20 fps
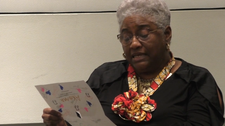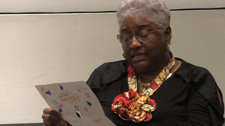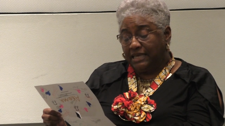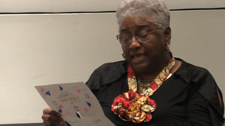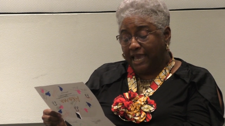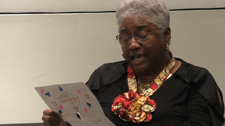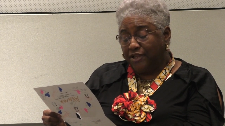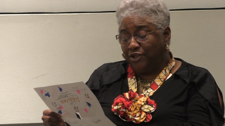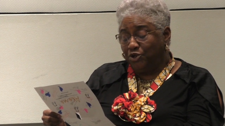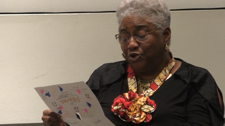
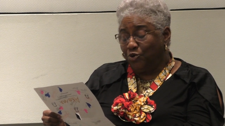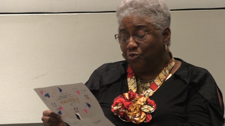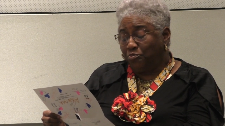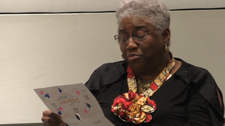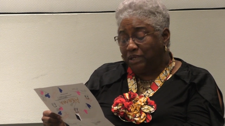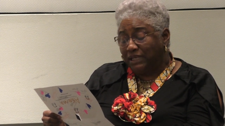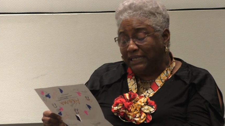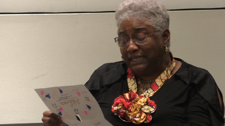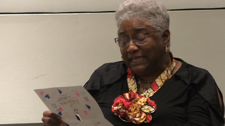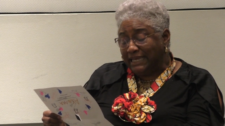Can you
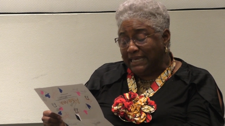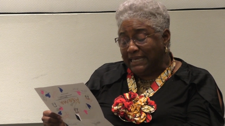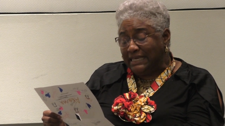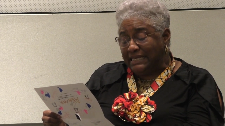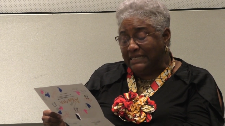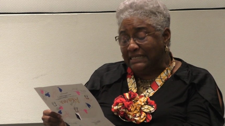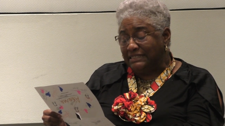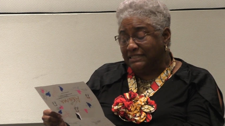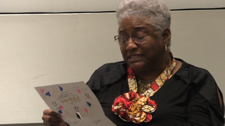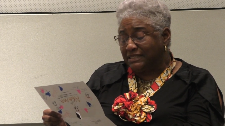
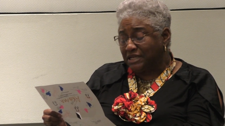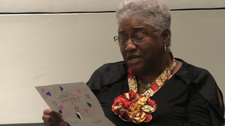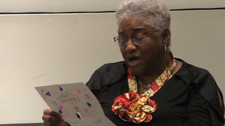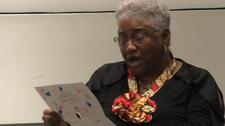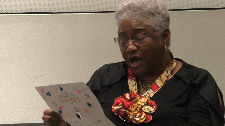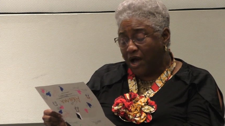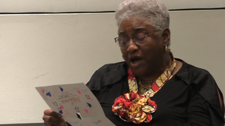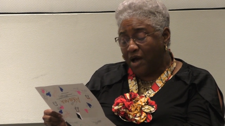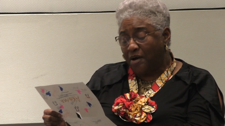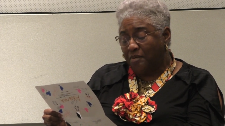please
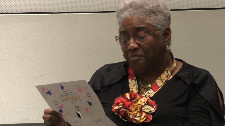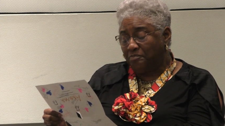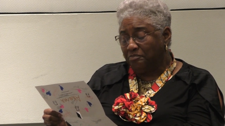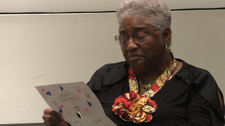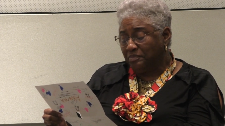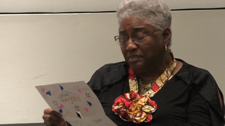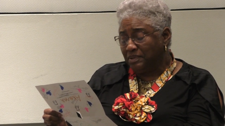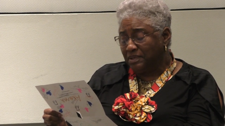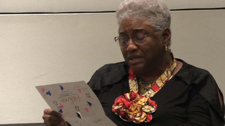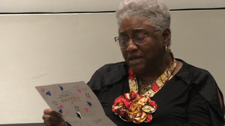
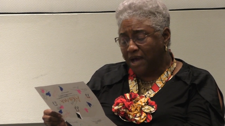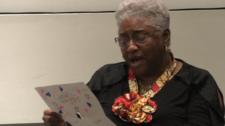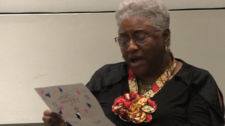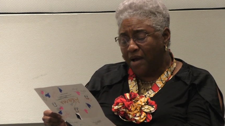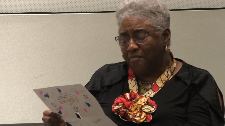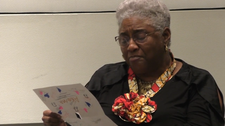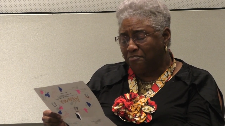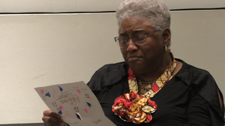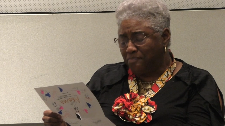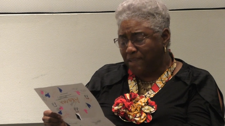come,
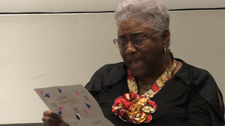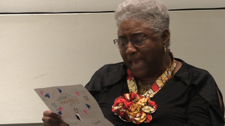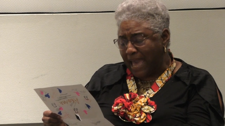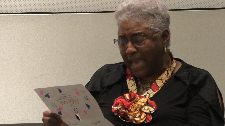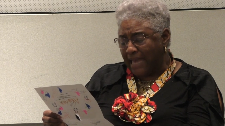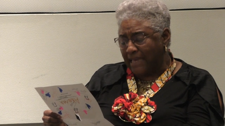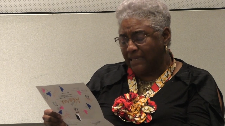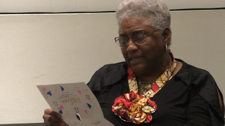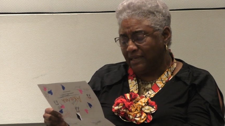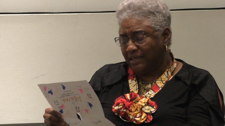come
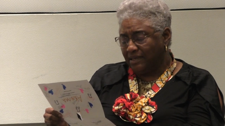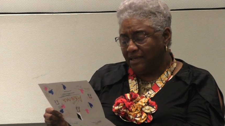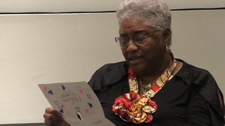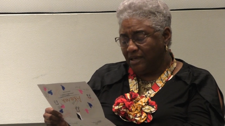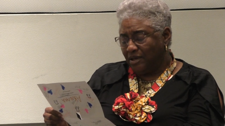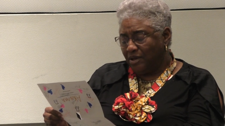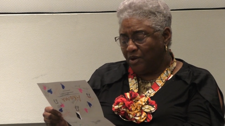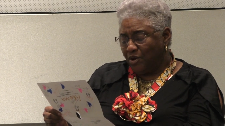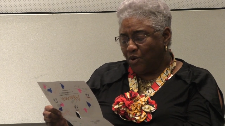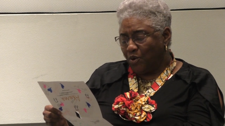back?
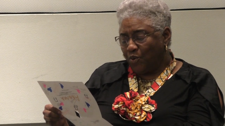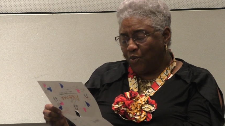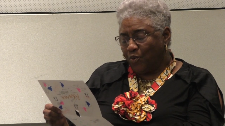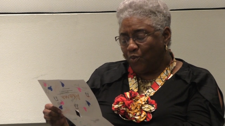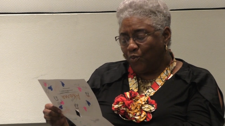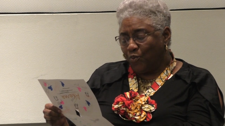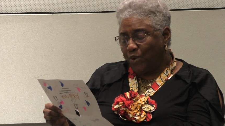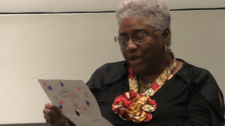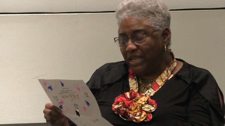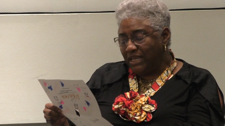
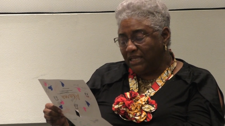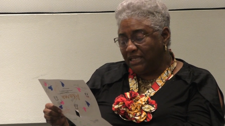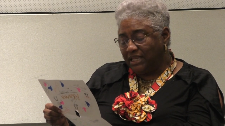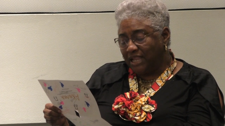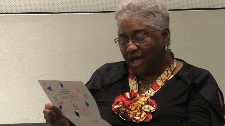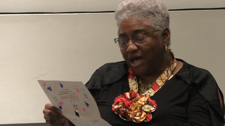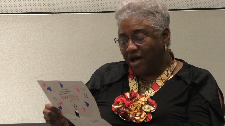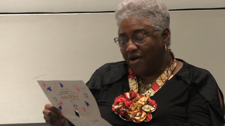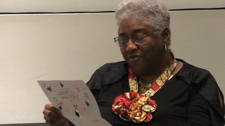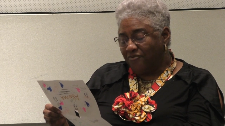We
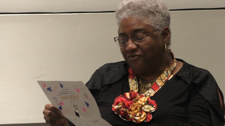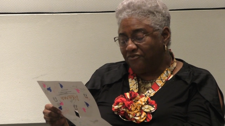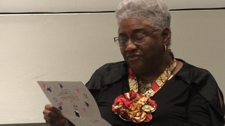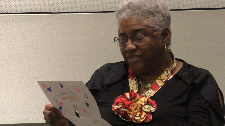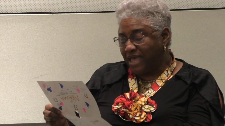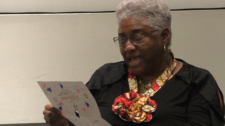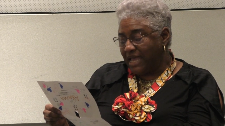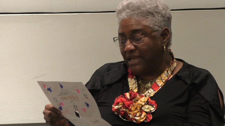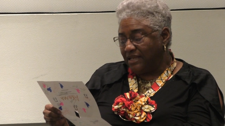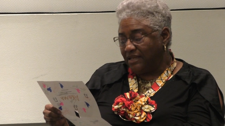love
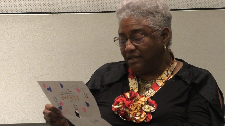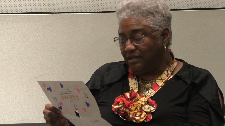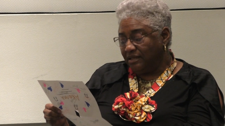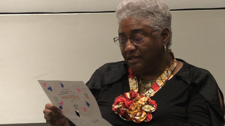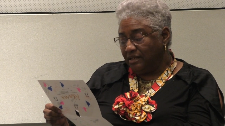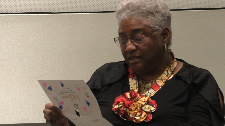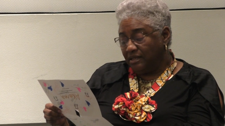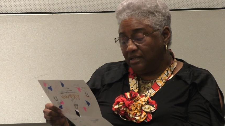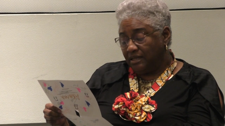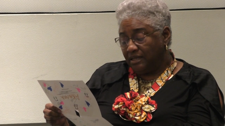that.
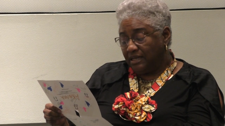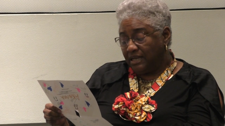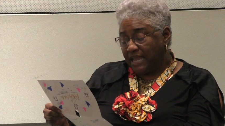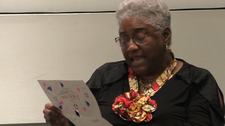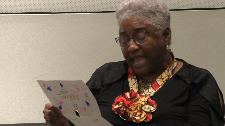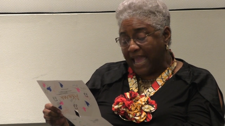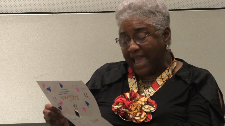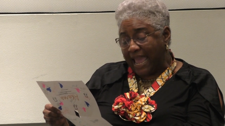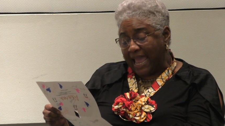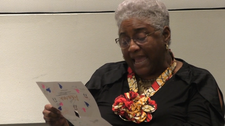
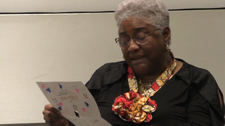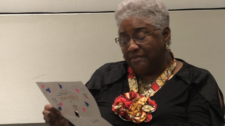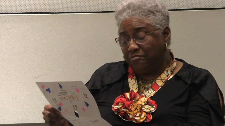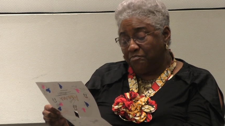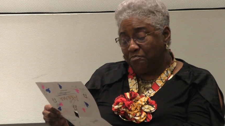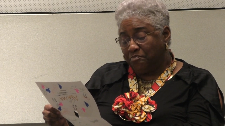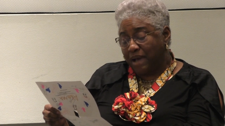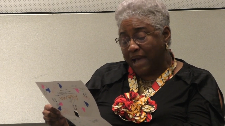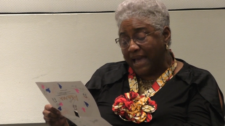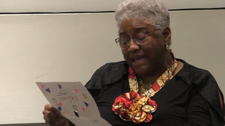
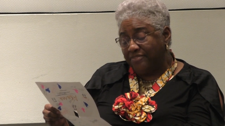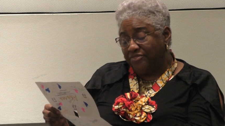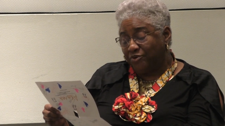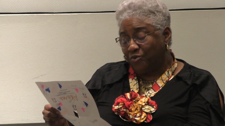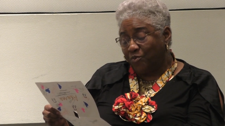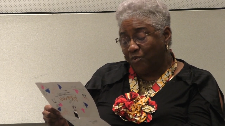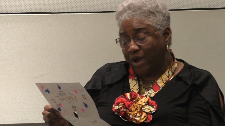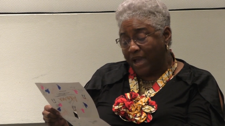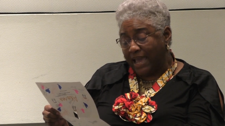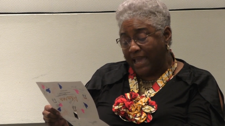And by the
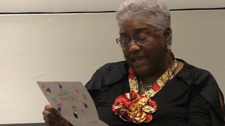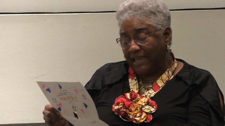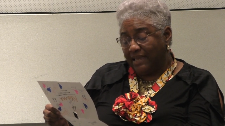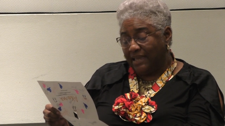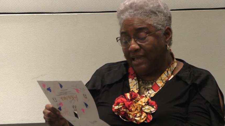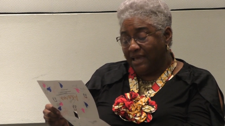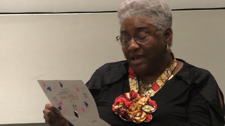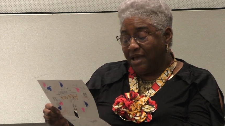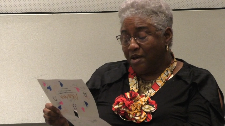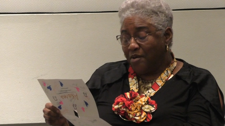way,
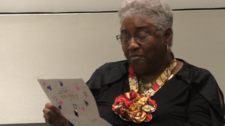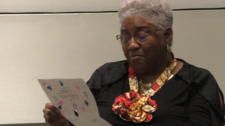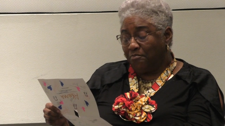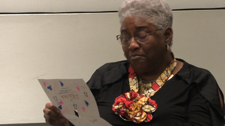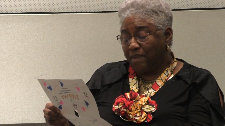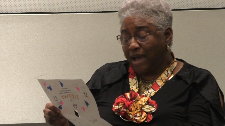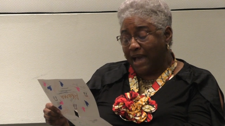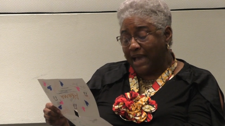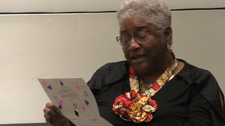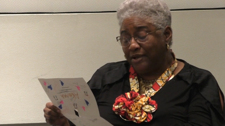
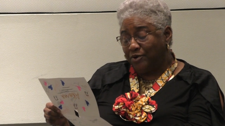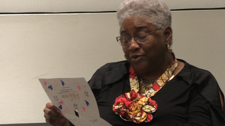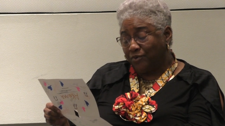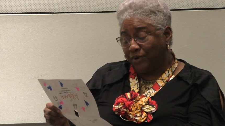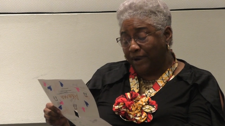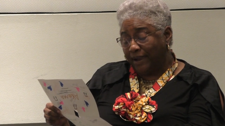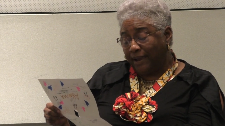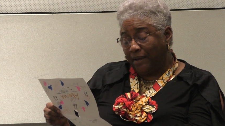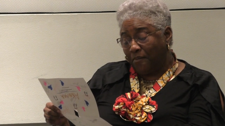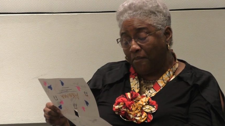my
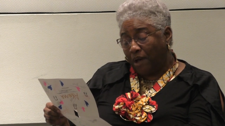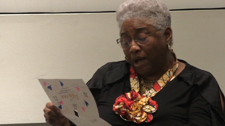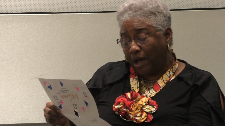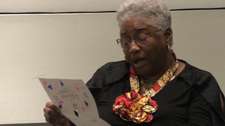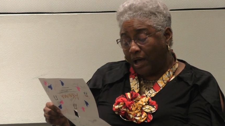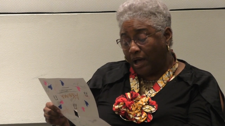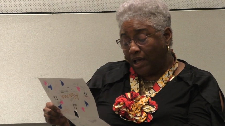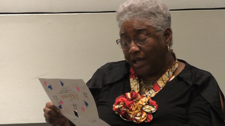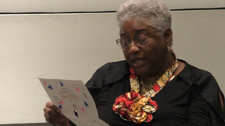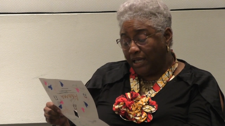
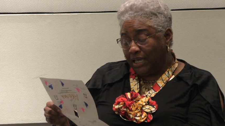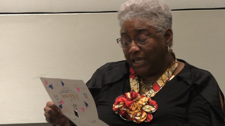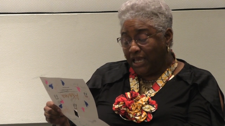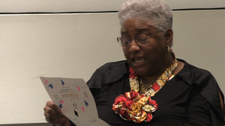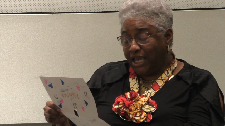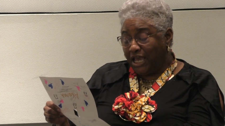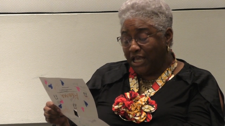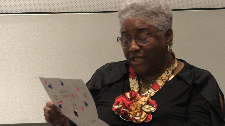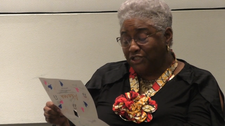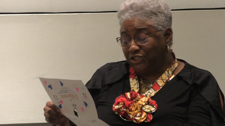grandma
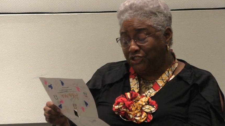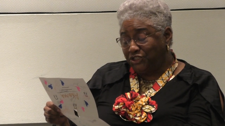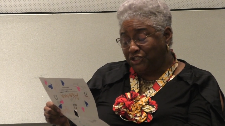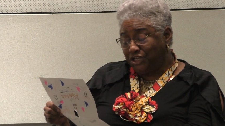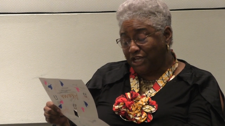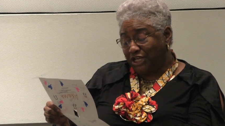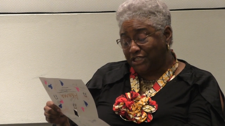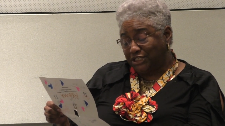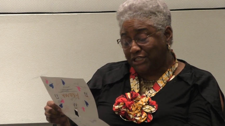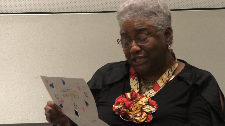is
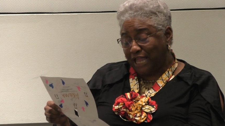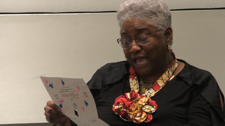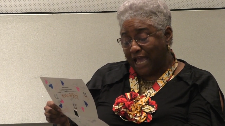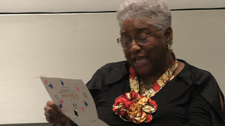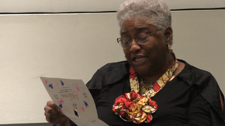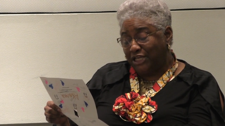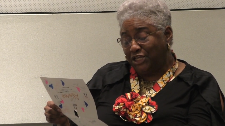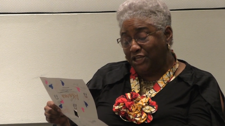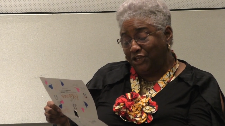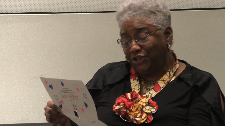just
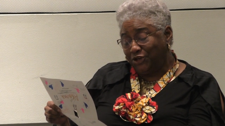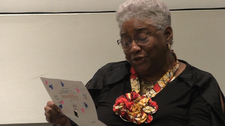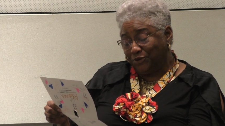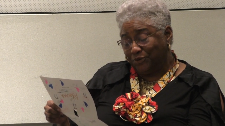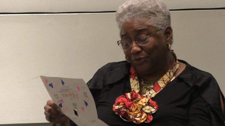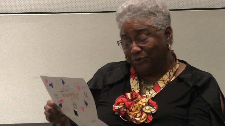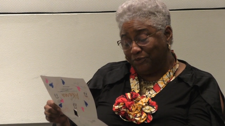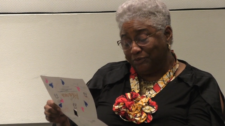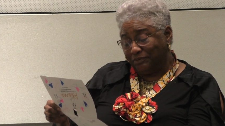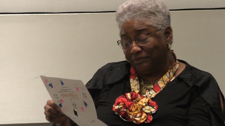like
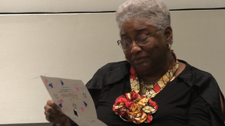you.